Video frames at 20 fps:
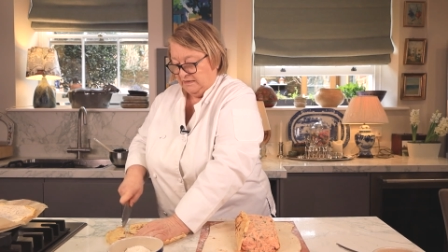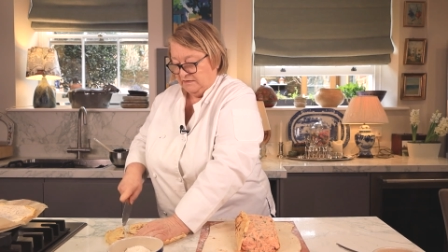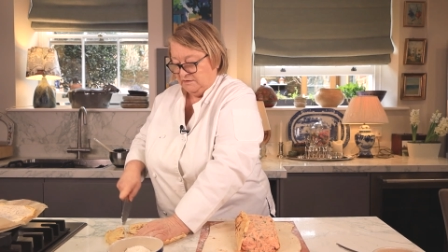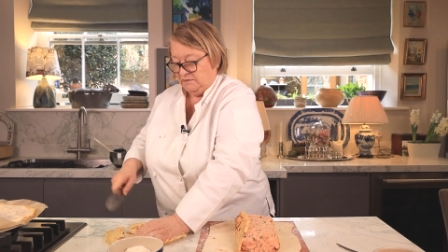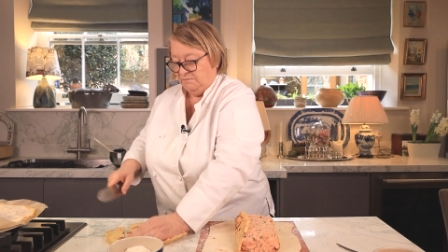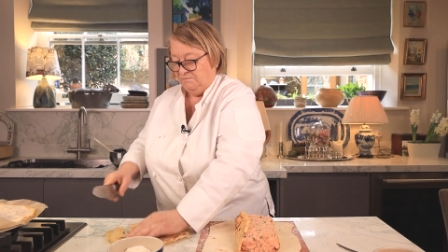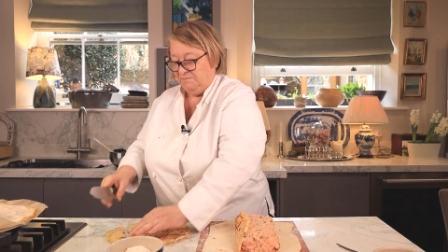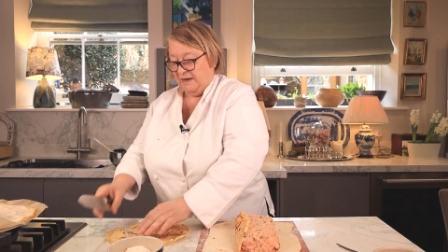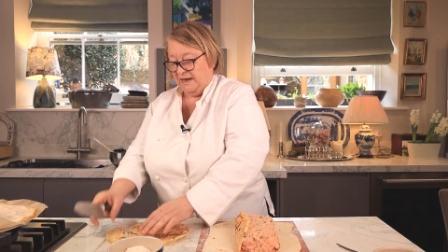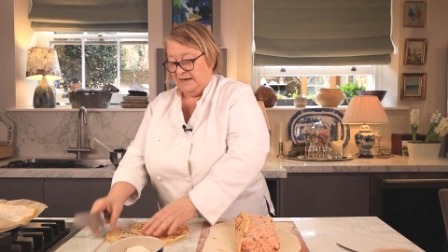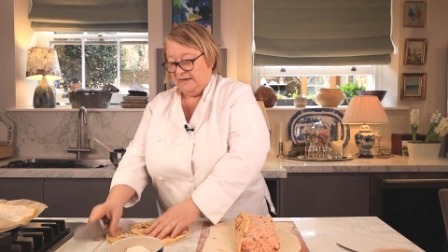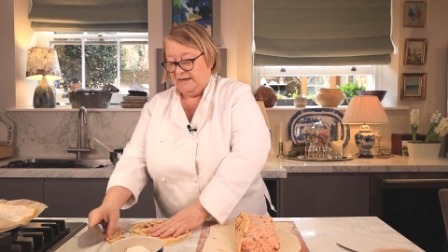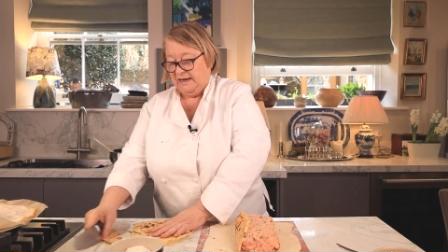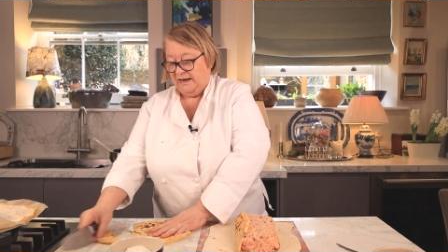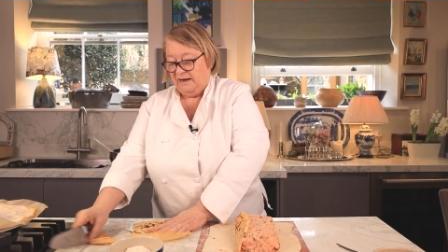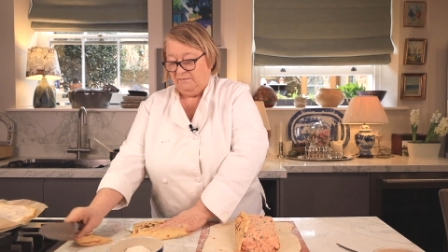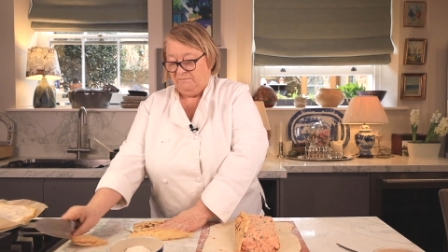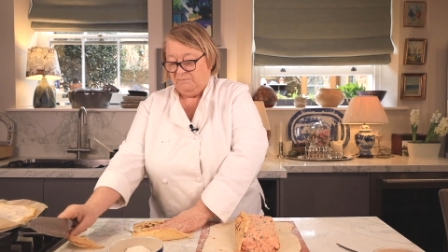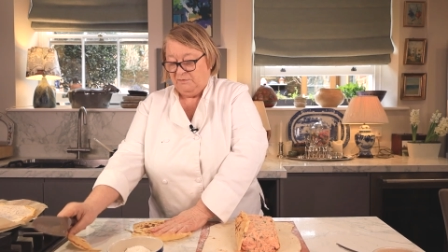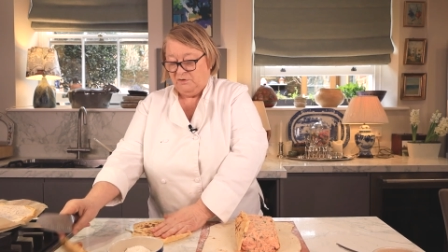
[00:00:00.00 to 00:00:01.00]
some
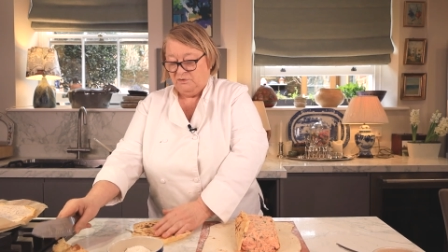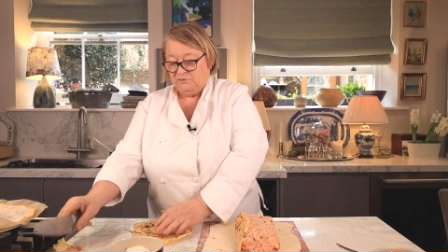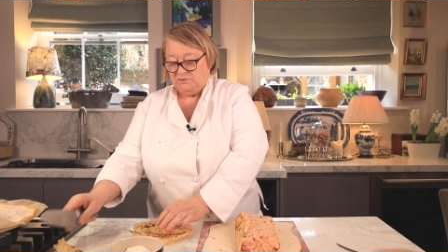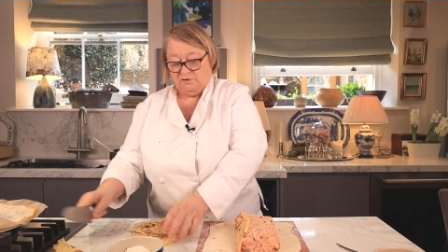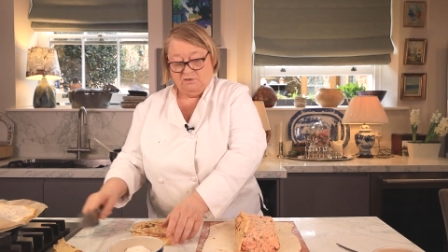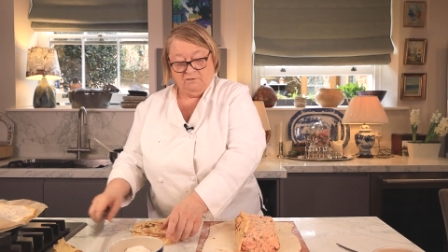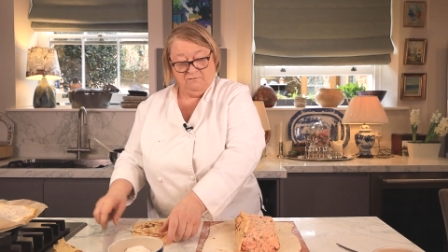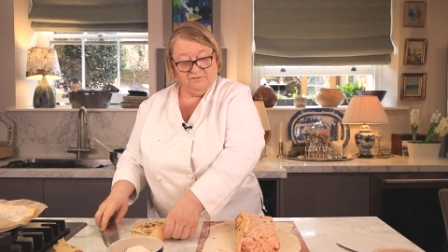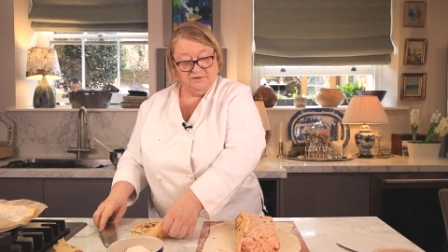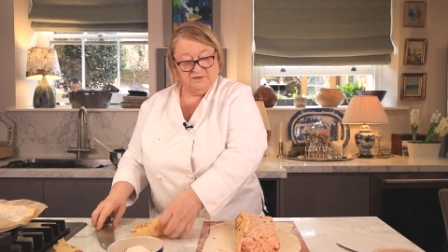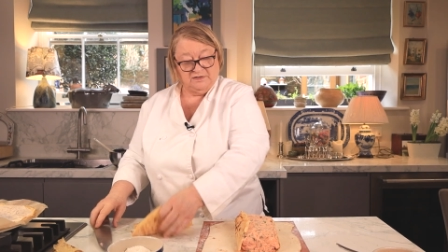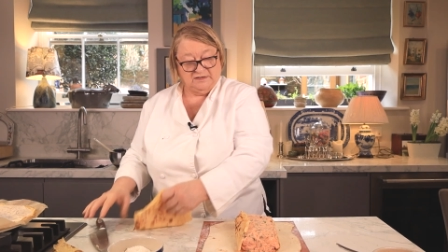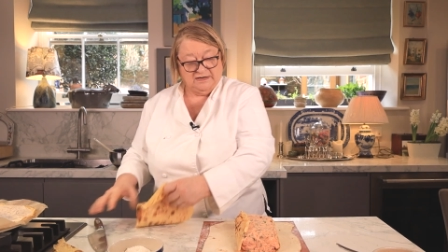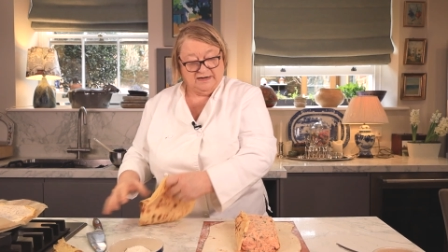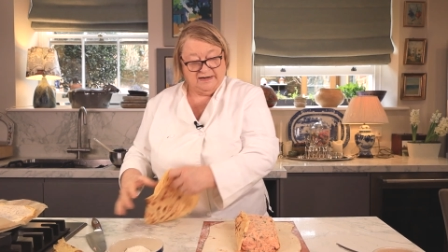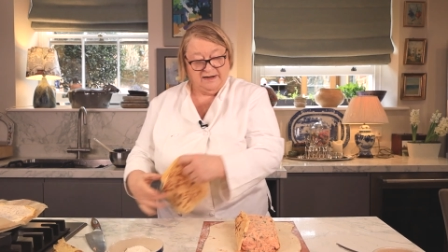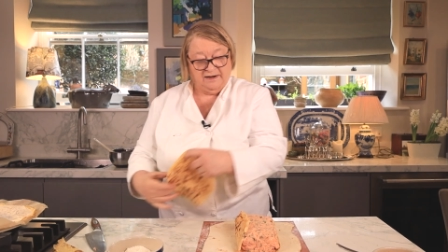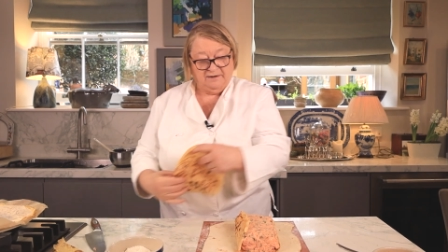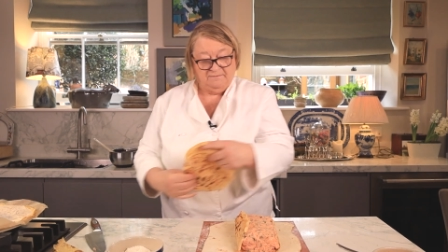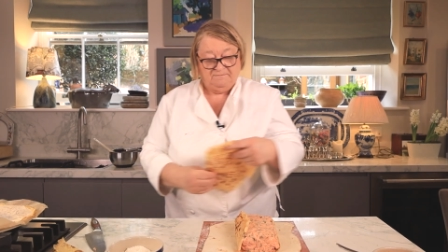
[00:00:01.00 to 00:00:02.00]
pancakes, because
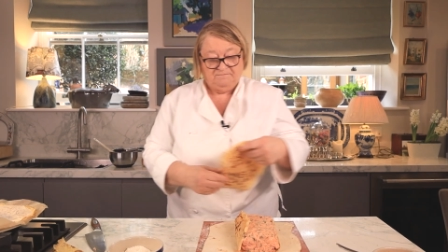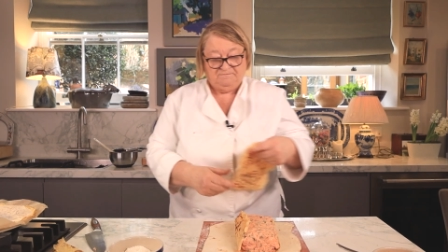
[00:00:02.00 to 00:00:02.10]
obviously